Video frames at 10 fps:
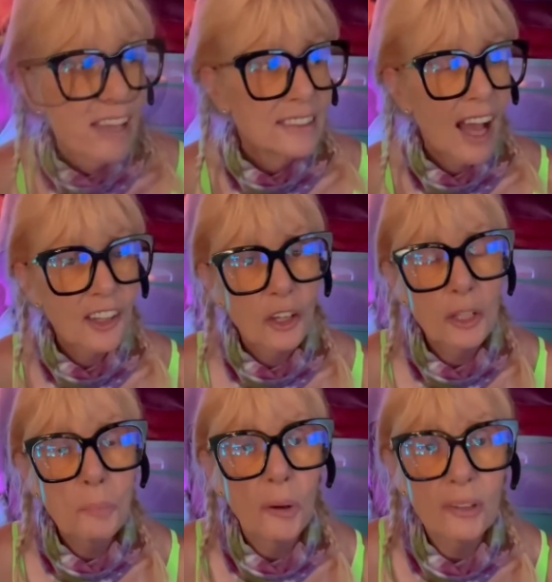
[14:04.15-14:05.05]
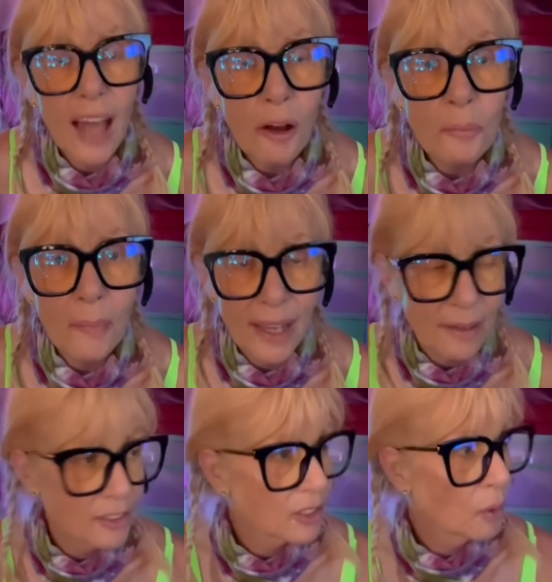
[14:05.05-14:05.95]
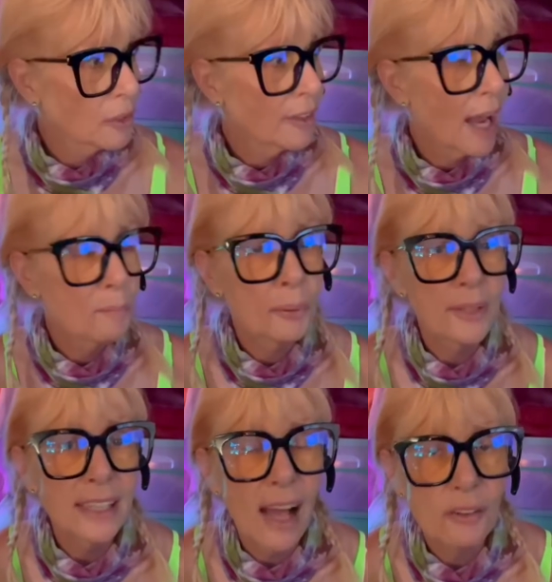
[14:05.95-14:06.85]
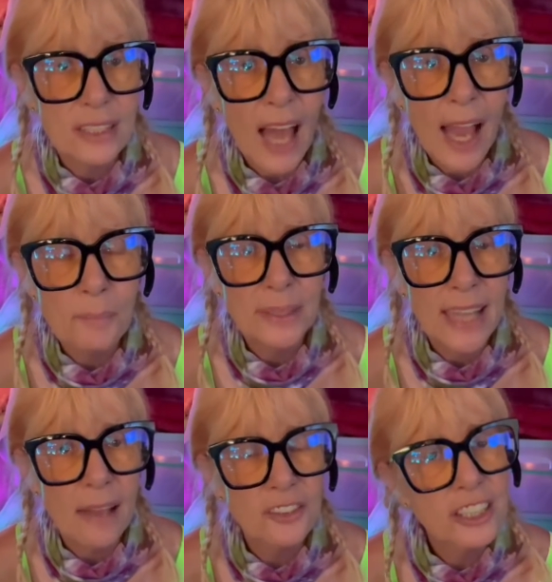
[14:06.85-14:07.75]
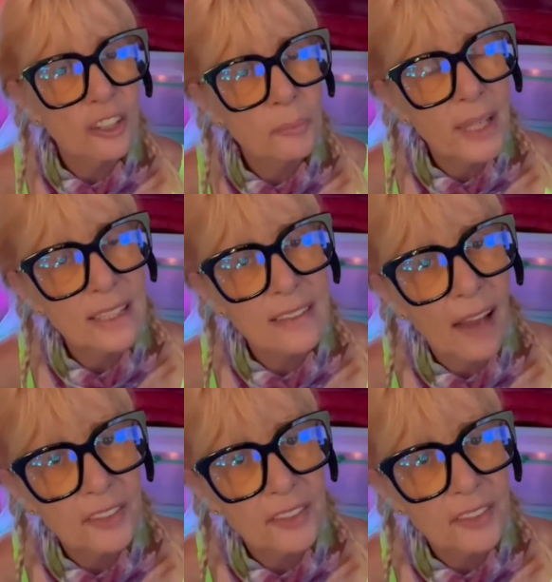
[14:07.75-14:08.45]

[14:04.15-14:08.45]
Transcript: Now I could pull out my solar and put it outside, but that still means I have